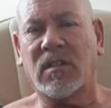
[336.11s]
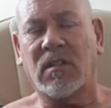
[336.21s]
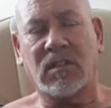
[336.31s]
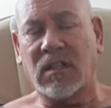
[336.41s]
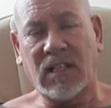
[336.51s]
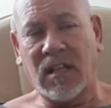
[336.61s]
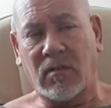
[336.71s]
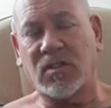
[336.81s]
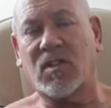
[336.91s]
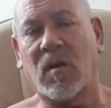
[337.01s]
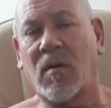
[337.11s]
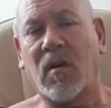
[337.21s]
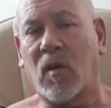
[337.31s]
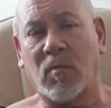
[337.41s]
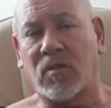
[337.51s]
He said, "Yeah, I
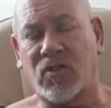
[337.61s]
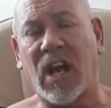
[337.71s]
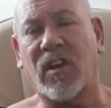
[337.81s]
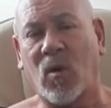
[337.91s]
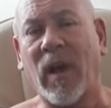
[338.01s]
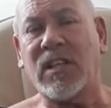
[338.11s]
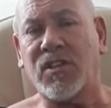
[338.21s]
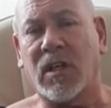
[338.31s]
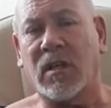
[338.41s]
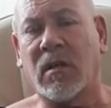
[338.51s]
come and train on a Wednesday."